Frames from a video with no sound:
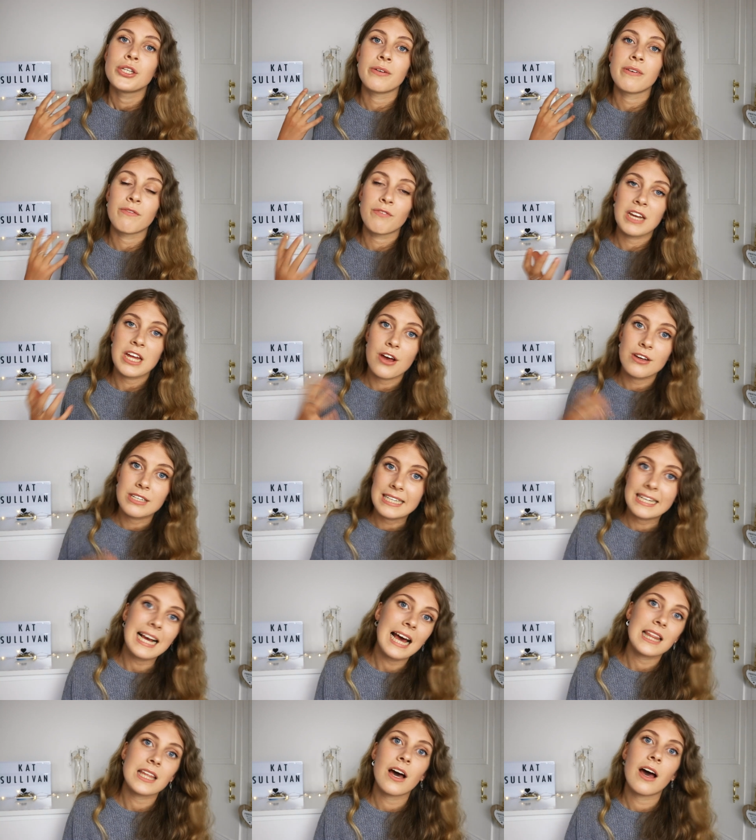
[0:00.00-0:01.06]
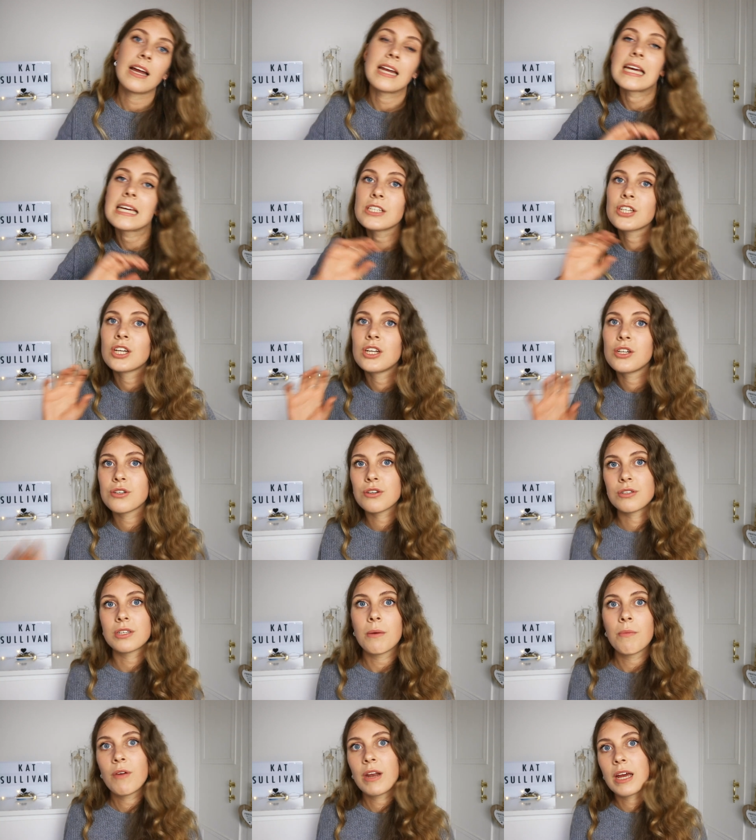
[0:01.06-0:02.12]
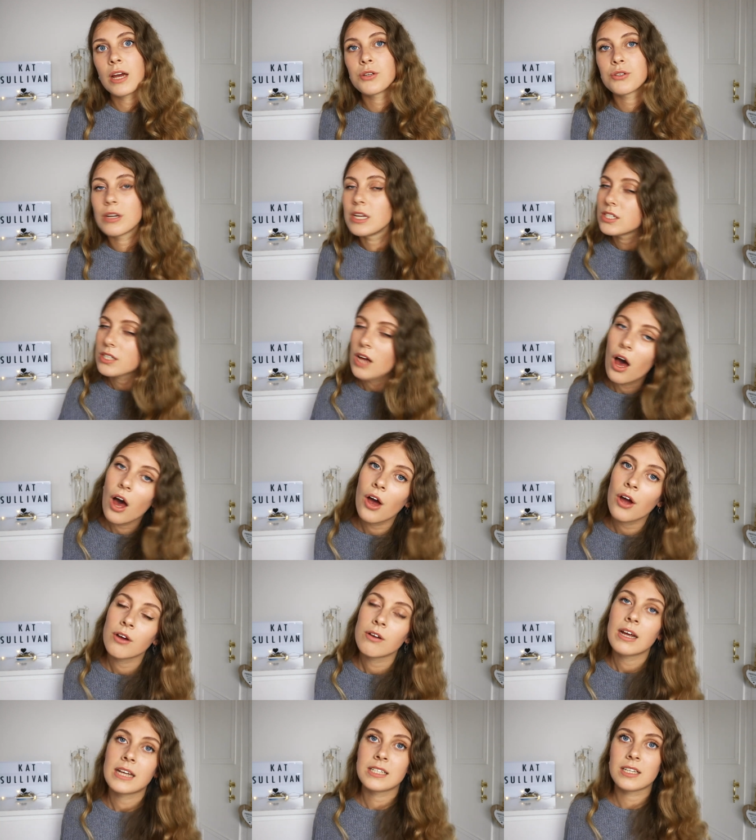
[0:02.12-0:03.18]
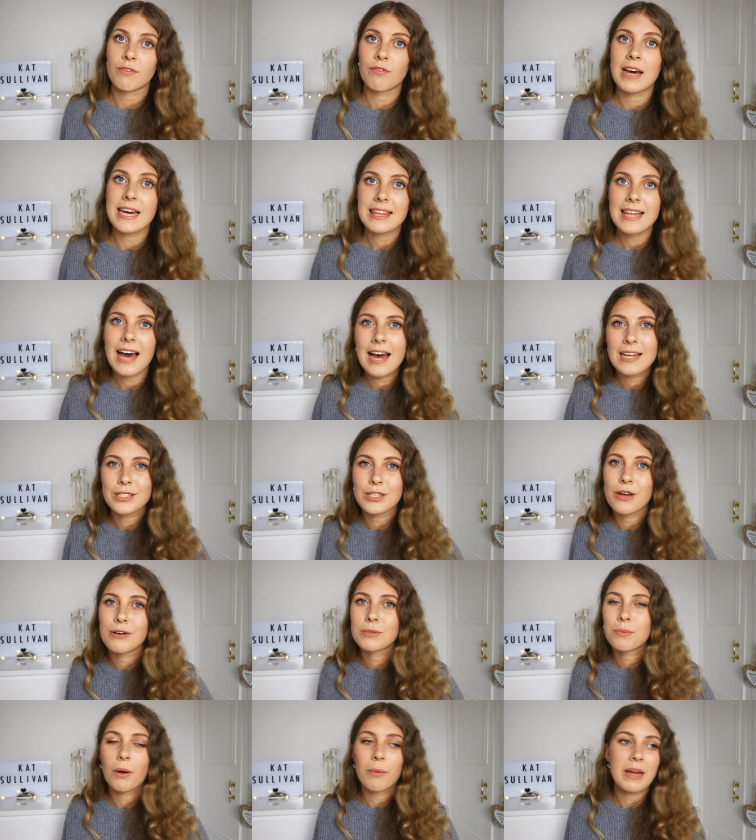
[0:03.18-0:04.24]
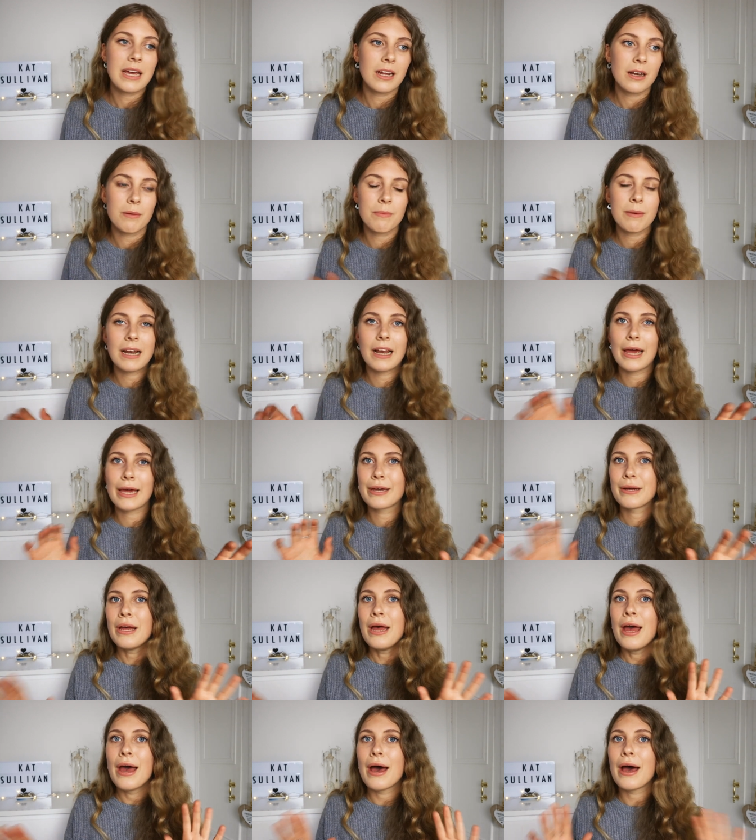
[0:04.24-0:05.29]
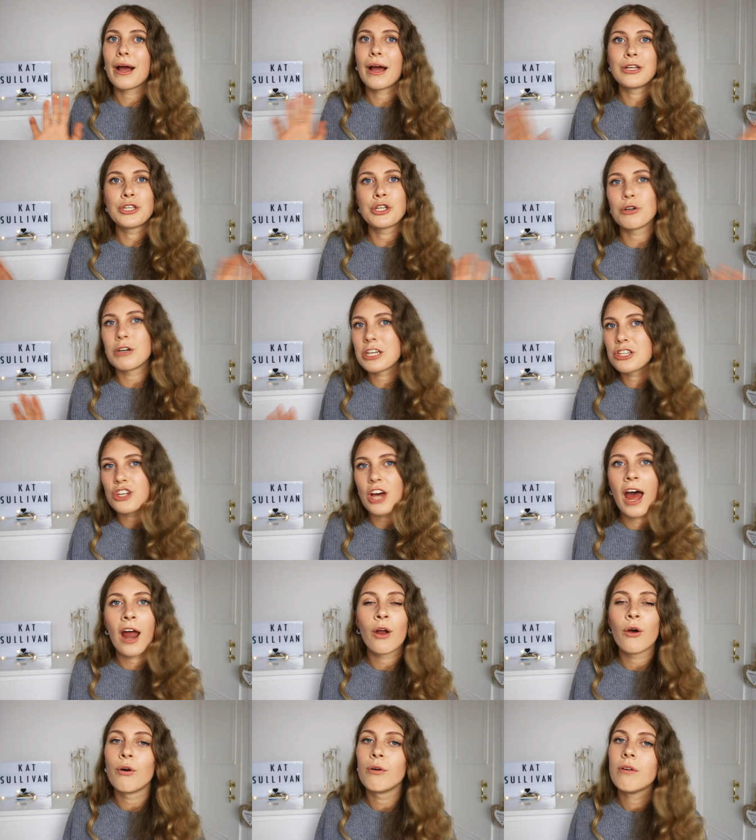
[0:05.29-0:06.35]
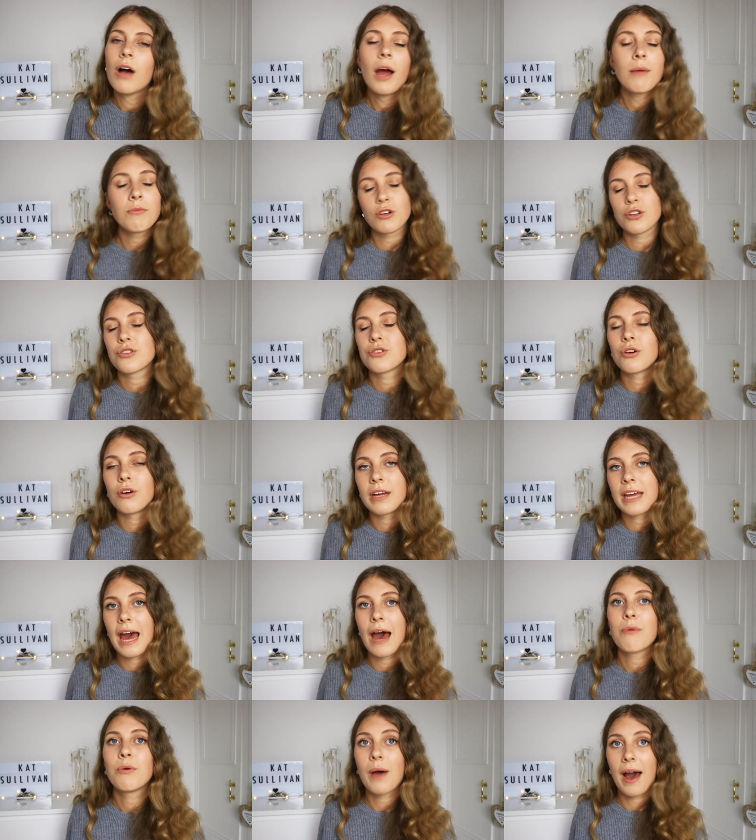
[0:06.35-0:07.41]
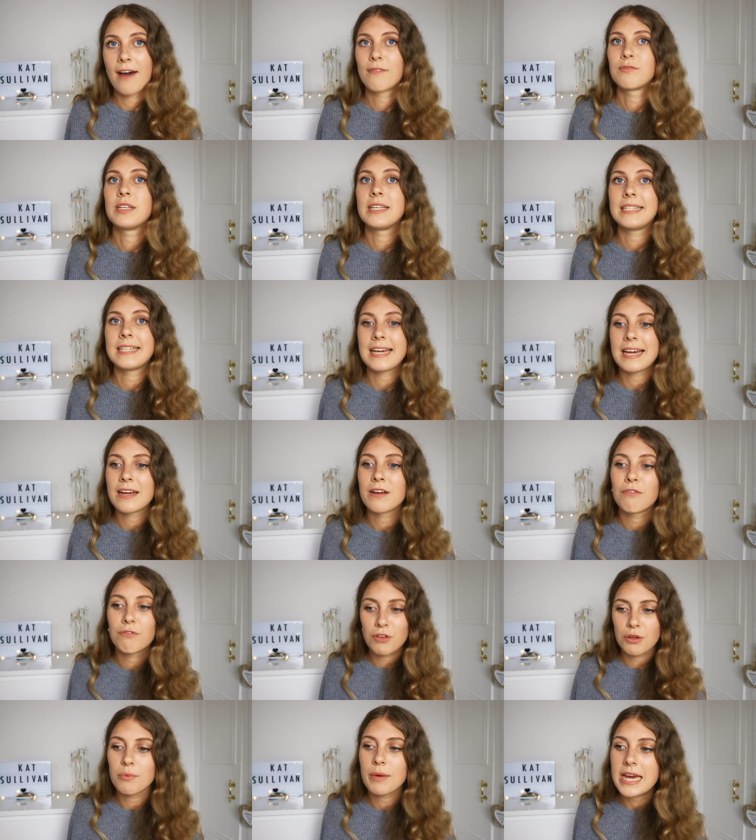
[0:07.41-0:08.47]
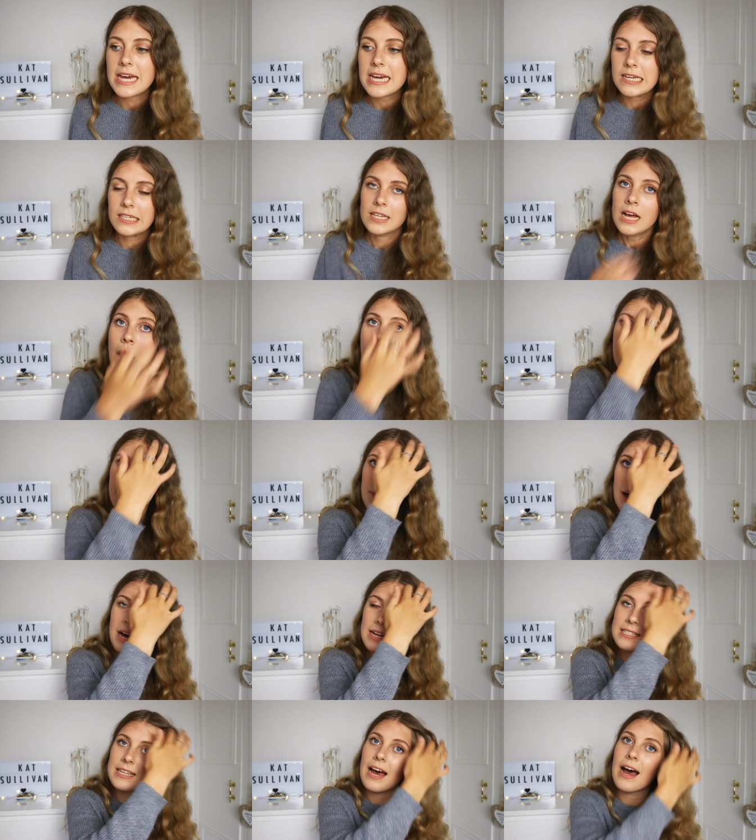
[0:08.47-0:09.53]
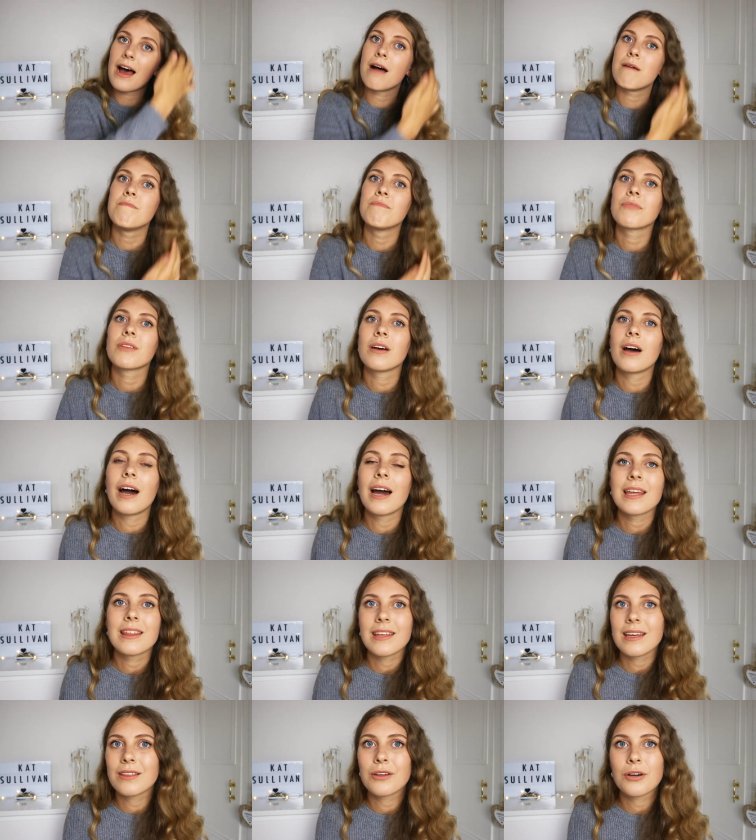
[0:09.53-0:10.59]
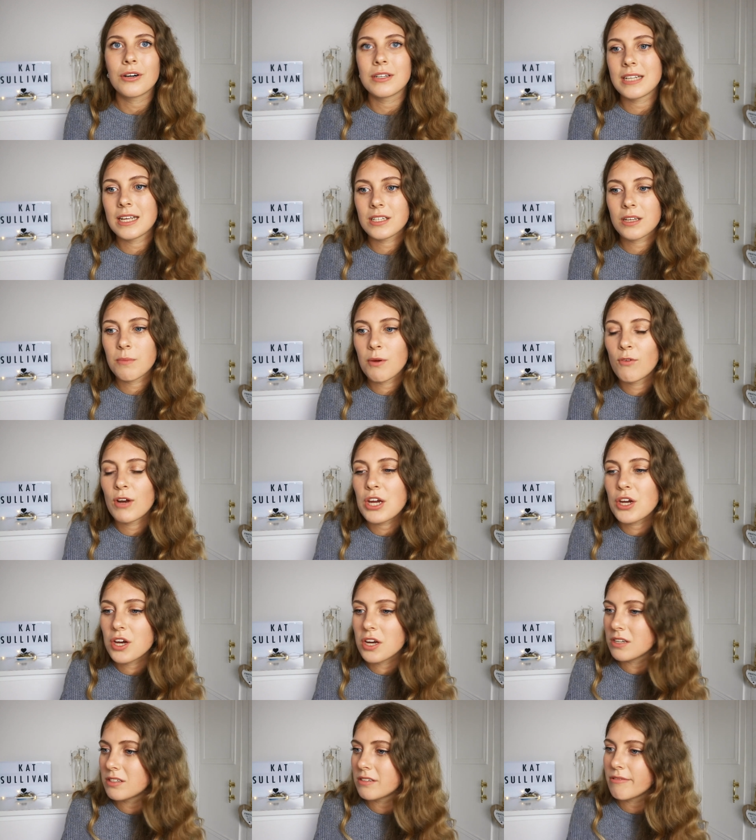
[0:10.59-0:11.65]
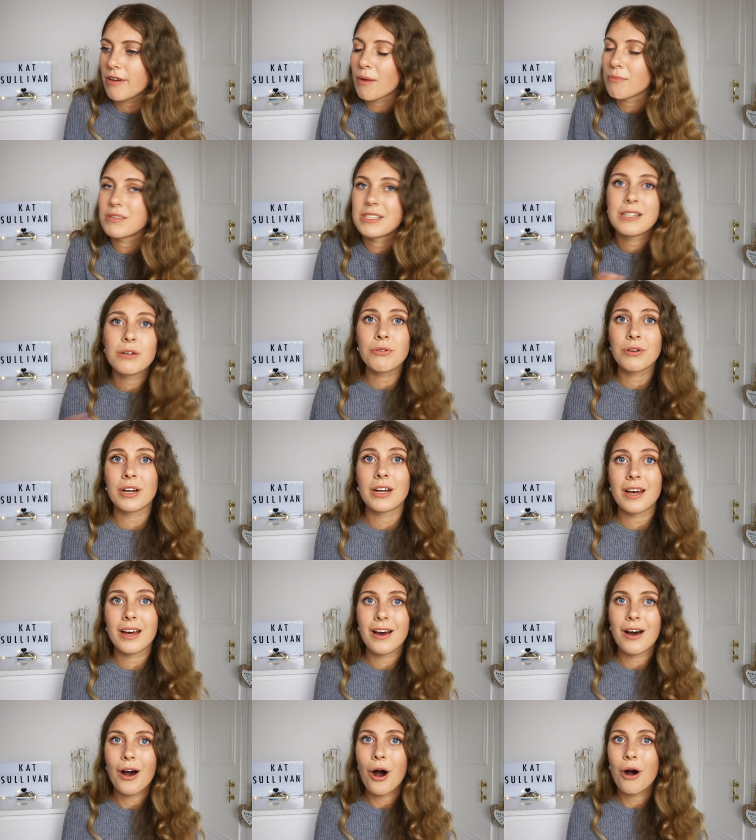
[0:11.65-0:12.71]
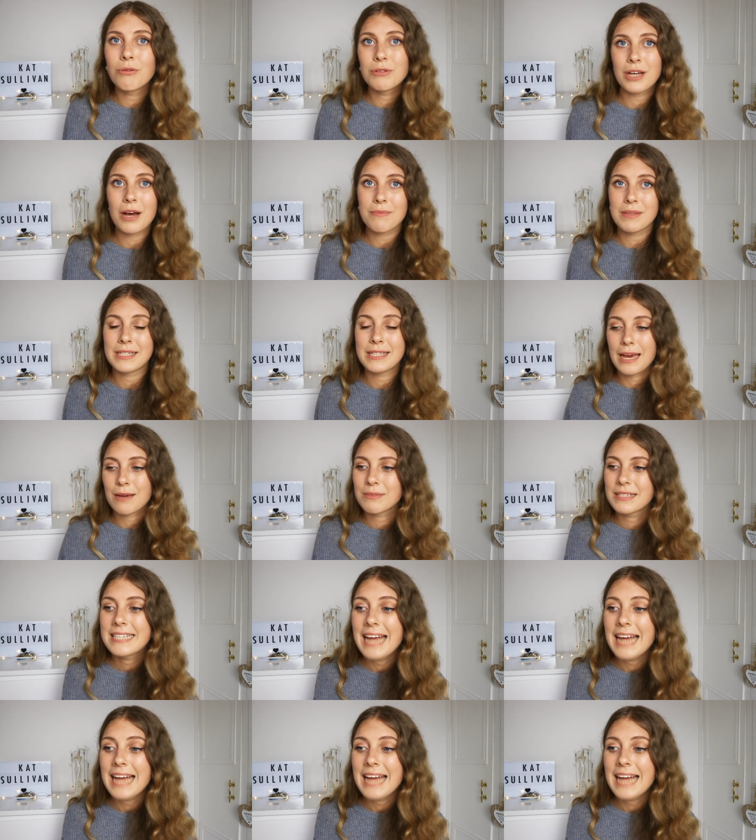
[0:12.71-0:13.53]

doing videos together and he's going to do some videos on his own and stuff like that. So it's probably going to be like a joint channel. I'm not sure yet, we'll have to see in a few weeks. But um, I think the content's gonna be really good. I'm still gonna hold up the same